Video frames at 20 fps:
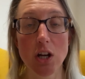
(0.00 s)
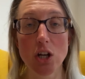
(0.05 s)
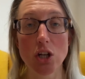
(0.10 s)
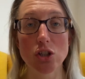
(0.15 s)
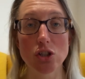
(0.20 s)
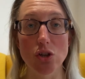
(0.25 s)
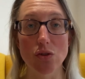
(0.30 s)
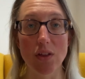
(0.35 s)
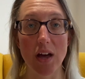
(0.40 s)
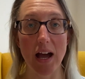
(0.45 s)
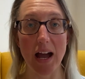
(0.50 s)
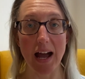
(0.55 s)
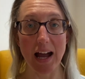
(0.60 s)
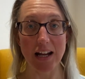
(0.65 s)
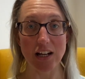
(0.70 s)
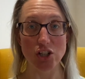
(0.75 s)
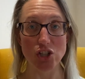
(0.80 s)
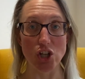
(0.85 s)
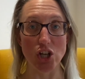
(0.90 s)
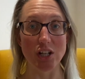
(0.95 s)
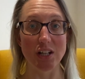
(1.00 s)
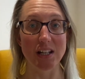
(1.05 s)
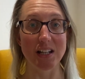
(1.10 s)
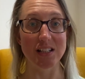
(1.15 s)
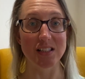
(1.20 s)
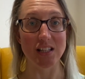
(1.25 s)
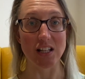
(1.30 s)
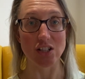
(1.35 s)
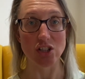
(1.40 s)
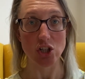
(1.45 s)
So that action
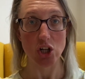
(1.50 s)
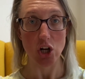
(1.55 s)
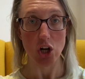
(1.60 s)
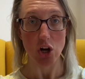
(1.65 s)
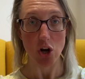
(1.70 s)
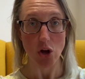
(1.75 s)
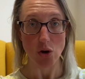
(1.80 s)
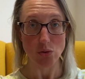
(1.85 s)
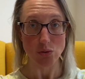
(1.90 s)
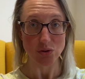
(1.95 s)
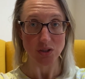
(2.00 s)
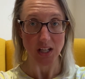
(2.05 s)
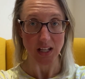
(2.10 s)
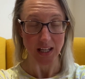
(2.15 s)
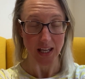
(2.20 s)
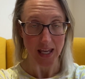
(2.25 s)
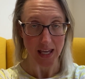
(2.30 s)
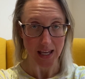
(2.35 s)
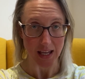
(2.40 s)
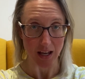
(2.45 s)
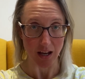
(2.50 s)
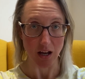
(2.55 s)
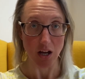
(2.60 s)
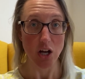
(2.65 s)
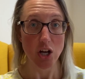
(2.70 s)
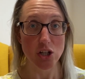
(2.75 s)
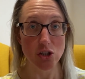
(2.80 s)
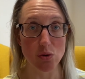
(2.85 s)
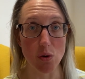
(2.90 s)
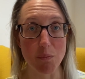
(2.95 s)
is this closing here.
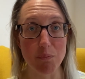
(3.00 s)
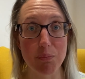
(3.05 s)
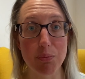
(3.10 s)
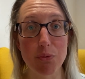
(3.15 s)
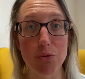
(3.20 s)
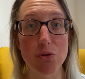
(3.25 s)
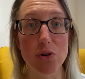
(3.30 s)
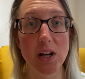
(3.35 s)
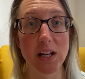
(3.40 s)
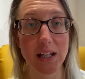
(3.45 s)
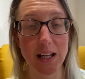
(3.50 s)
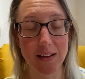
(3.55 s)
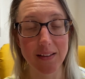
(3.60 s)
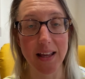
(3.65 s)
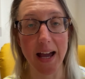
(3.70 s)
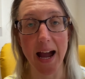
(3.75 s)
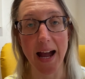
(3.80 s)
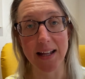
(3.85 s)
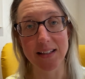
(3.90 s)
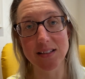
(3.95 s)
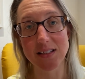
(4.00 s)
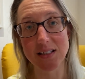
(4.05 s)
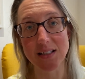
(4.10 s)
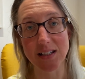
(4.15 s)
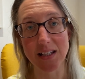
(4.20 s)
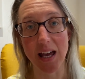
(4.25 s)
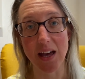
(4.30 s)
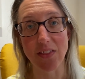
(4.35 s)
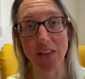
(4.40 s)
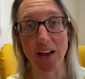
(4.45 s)
So we're bringing the hands
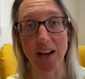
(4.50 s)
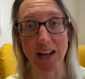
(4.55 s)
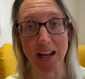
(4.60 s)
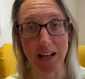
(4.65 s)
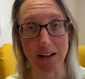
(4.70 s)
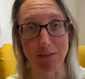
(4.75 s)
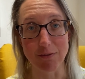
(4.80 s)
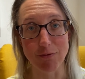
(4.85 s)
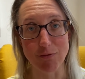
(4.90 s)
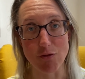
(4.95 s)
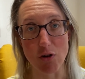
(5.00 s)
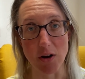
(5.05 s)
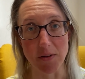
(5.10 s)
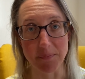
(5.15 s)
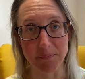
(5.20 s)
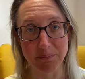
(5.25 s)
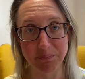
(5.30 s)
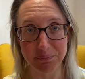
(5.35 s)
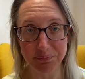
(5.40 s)
together in front.